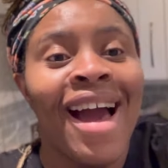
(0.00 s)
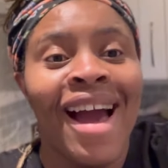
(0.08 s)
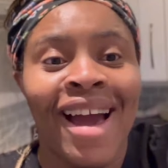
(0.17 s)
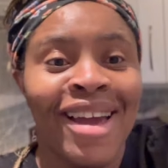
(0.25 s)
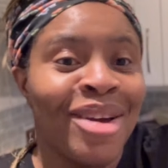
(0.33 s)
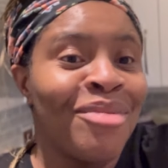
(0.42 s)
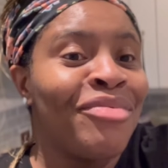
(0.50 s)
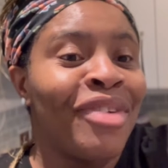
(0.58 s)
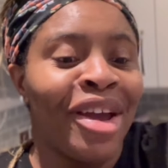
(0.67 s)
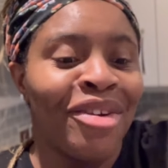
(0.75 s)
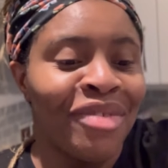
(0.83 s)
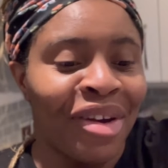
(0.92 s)
I am
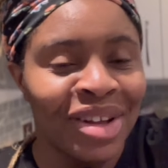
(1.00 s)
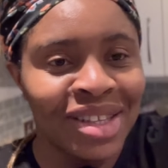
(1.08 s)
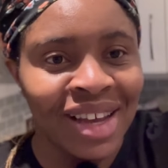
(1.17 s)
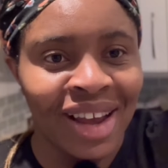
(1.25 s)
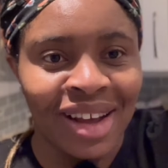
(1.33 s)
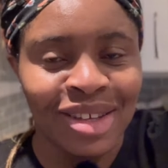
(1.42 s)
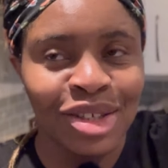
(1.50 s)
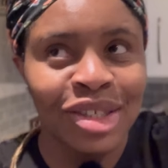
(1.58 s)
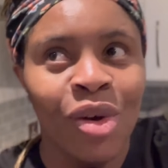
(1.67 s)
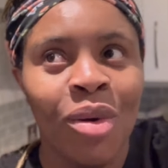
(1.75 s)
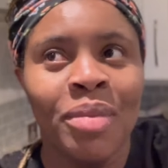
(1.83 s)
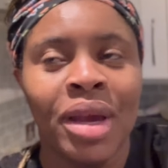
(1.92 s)
very, very tired. So
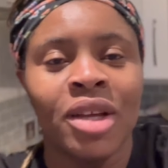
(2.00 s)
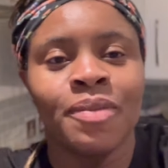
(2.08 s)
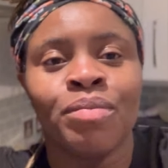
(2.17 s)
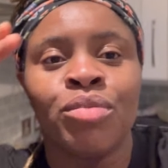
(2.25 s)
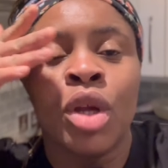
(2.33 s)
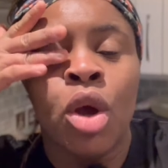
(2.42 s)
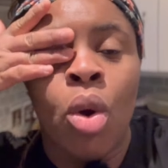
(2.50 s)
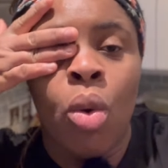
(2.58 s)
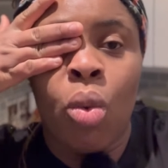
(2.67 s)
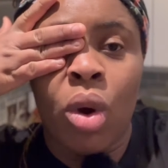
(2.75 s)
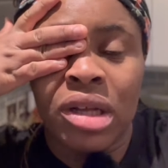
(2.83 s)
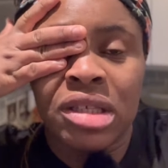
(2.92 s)
show me
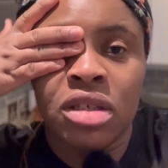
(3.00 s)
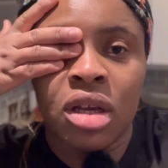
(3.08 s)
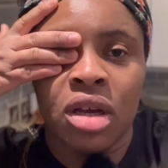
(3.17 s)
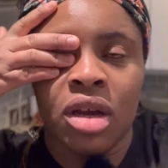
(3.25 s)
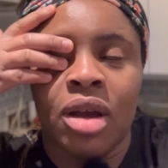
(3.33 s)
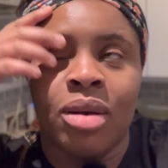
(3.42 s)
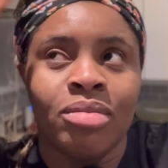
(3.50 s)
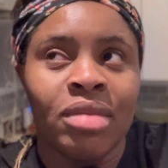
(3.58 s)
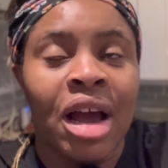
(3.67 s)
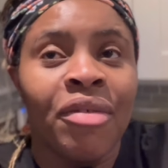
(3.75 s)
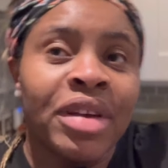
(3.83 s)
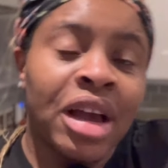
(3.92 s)
what
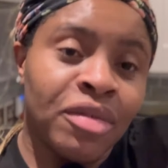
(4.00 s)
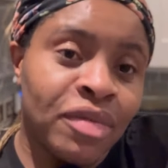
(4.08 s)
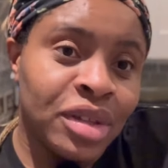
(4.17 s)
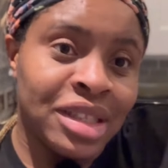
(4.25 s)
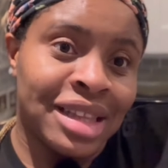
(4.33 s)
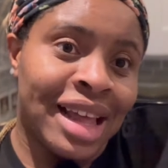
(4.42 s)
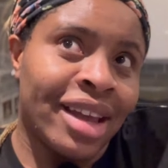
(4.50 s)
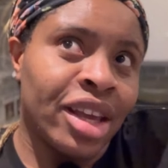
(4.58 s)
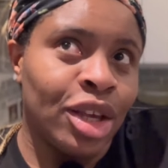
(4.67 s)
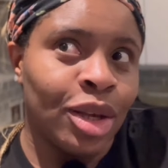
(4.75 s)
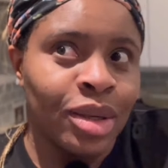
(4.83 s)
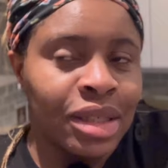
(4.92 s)
African food is like
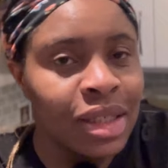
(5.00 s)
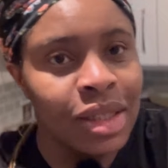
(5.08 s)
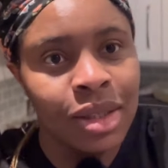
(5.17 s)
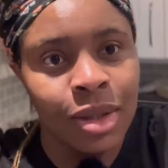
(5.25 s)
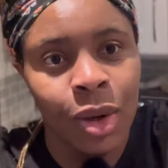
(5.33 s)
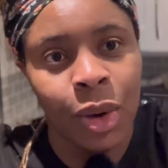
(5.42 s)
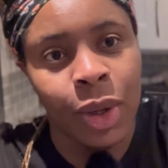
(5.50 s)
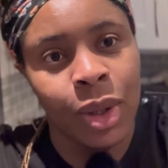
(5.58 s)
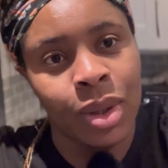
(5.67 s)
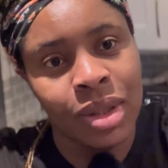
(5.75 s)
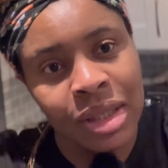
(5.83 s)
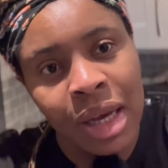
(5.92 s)
in your city or in
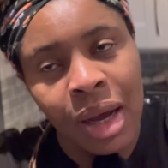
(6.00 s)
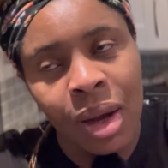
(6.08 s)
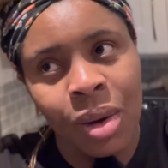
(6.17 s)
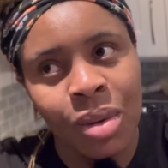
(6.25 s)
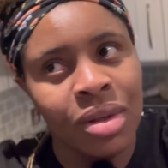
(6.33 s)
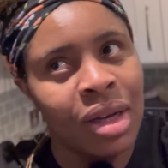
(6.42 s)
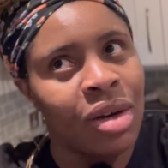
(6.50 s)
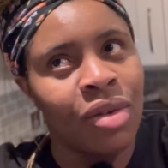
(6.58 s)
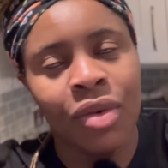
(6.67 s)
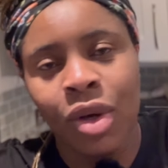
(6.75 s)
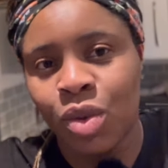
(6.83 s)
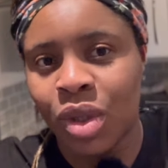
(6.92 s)
your town. And
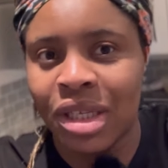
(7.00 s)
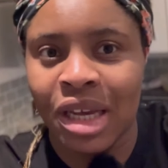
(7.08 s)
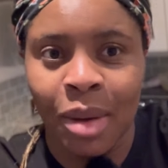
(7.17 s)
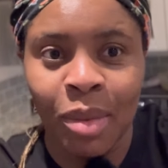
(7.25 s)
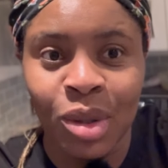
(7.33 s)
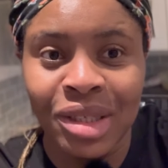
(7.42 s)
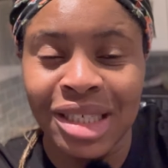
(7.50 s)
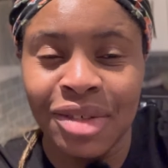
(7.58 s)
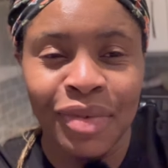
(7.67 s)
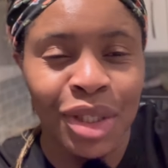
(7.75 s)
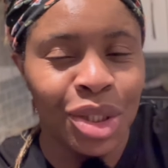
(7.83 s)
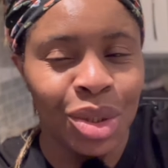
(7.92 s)
of course, what you think about this
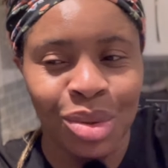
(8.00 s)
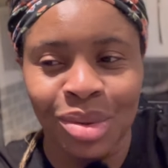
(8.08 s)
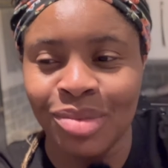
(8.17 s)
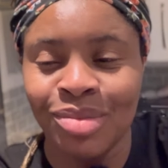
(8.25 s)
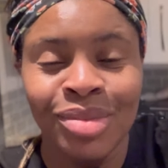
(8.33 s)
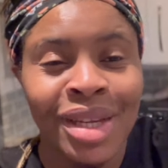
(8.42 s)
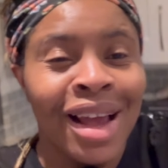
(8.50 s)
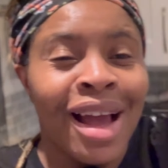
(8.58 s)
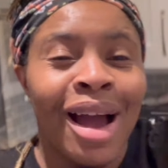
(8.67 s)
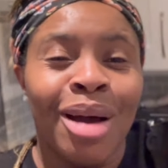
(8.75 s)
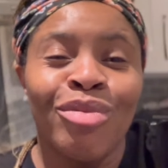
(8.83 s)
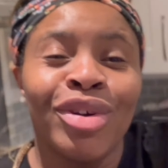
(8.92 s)
video.
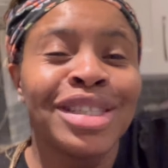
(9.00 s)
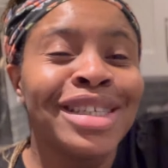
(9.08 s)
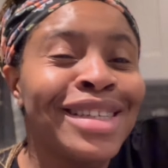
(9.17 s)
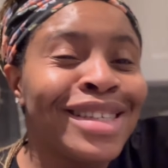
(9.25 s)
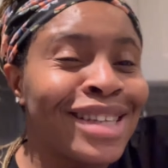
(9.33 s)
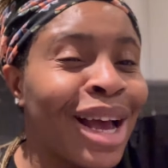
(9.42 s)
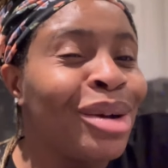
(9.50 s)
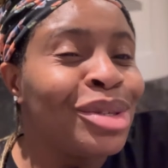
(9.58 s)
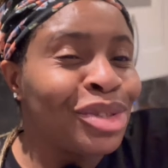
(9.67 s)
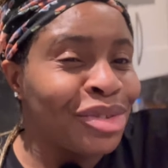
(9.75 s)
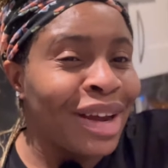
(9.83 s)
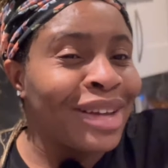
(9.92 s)
I'm watching this
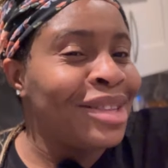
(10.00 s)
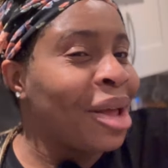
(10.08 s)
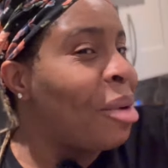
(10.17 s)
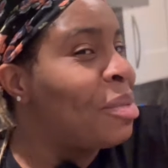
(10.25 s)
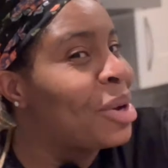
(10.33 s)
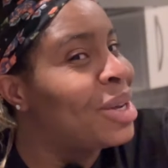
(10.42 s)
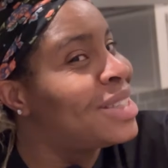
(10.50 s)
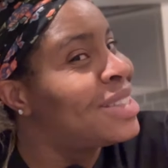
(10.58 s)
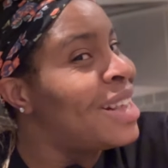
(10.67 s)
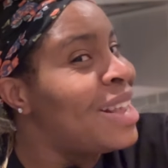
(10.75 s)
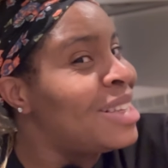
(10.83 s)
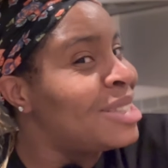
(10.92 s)
outro right now because
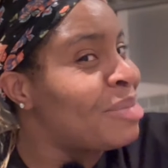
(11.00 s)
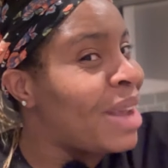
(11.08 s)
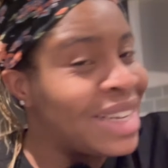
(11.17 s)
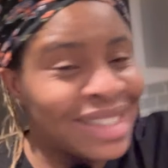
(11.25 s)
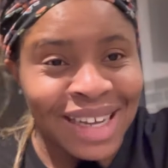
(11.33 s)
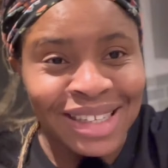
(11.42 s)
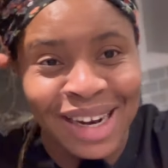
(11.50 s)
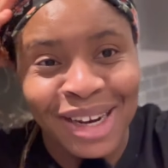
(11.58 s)
my hair is scattered.